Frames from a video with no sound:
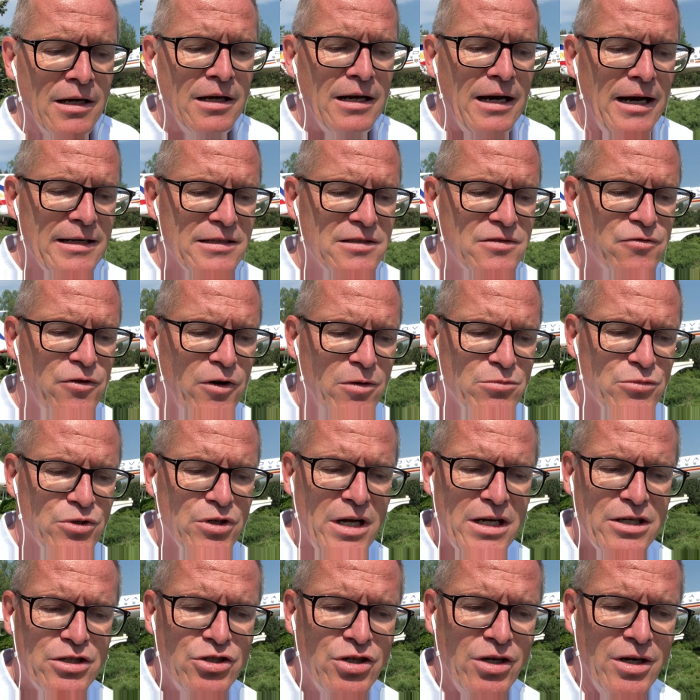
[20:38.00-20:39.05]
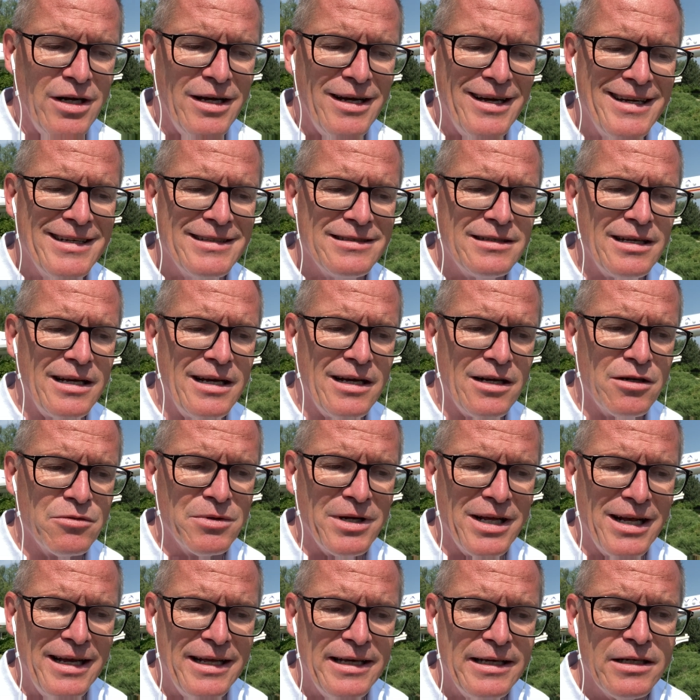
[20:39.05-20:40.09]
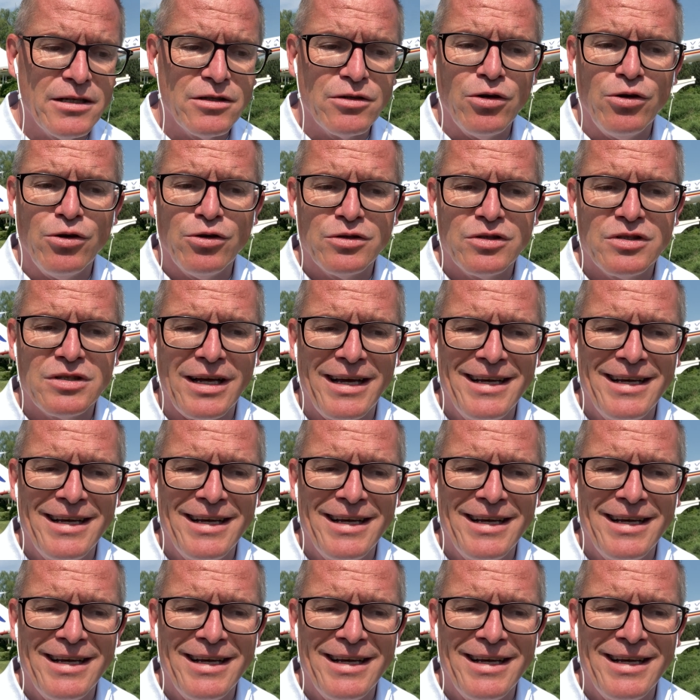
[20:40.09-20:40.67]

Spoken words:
us from Russia, and they are real heroes,